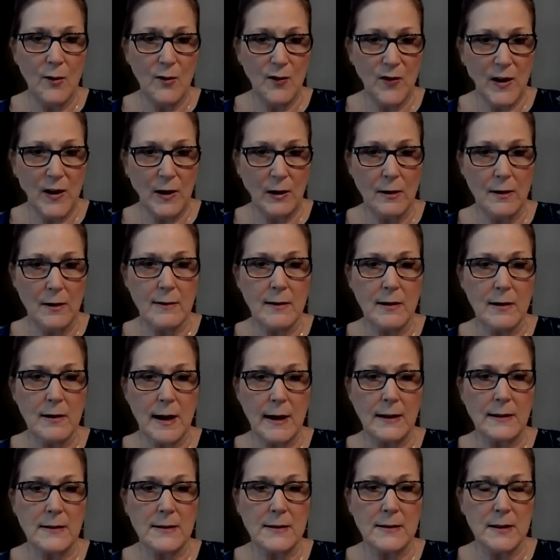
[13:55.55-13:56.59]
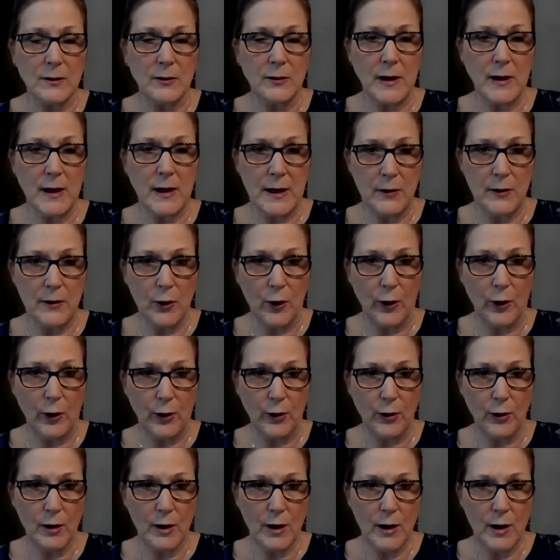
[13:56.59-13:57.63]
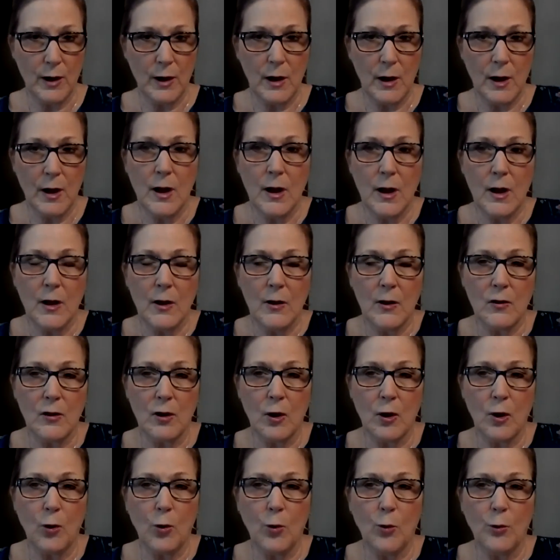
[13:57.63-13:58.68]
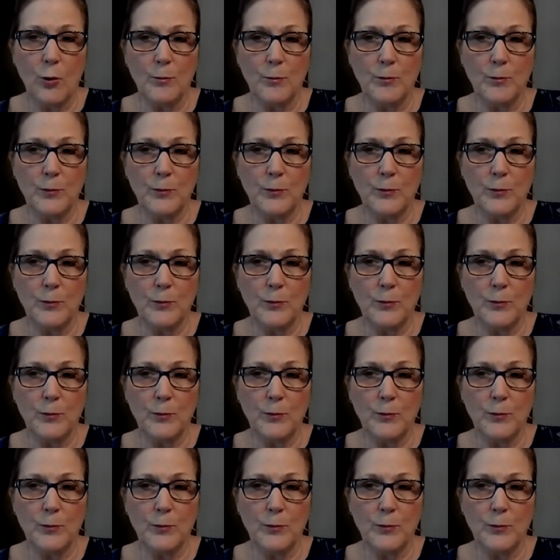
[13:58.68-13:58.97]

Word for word: feel it's a negative either. So,